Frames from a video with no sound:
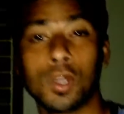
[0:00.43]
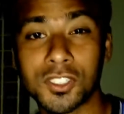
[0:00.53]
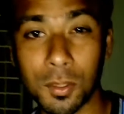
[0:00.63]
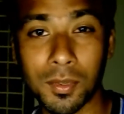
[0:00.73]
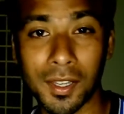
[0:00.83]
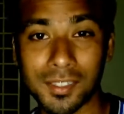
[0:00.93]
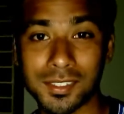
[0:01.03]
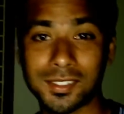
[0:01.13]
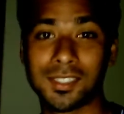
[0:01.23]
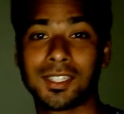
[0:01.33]
What's up
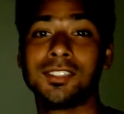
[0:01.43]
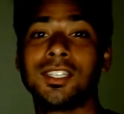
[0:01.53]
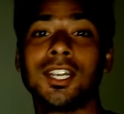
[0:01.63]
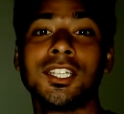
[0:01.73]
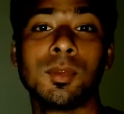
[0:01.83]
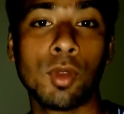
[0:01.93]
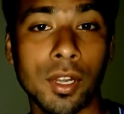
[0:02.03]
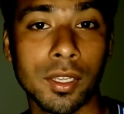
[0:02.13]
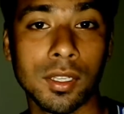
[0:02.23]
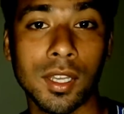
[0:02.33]
guys, it's early in the
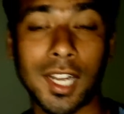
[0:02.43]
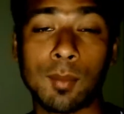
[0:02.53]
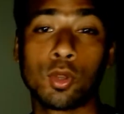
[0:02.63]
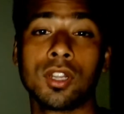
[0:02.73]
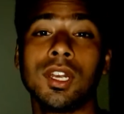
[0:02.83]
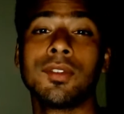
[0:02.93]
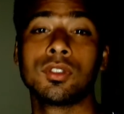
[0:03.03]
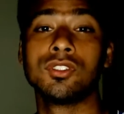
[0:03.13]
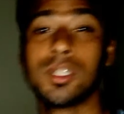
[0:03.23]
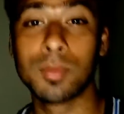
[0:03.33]
morning and I'm gonna
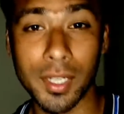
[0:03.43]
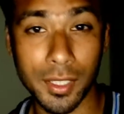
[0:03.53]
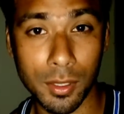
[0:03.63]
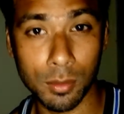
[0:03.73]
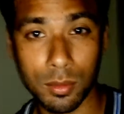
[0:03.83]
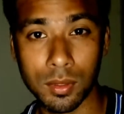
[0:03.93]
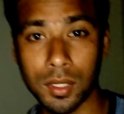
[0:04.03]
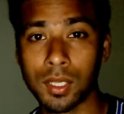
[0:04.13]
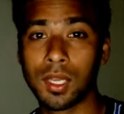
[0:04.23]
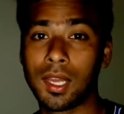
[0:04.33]
leave the gym right now
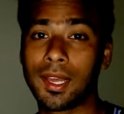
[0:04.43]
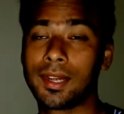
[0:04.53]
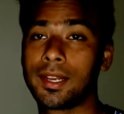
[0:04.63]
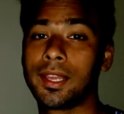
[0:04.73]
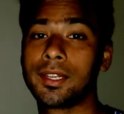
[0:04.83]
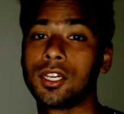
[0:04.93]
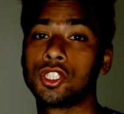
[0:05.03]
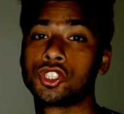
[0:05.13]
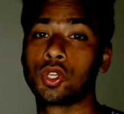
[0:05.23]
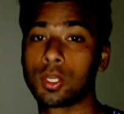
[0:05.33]
and hit
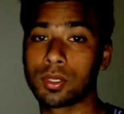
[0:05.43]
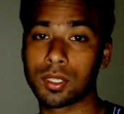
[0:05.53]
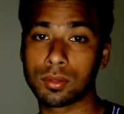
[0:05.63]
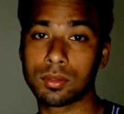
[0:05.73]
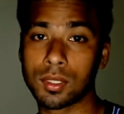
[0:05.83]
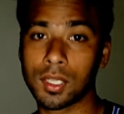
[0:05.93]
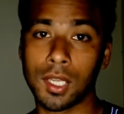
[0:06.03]
a shoulder workout.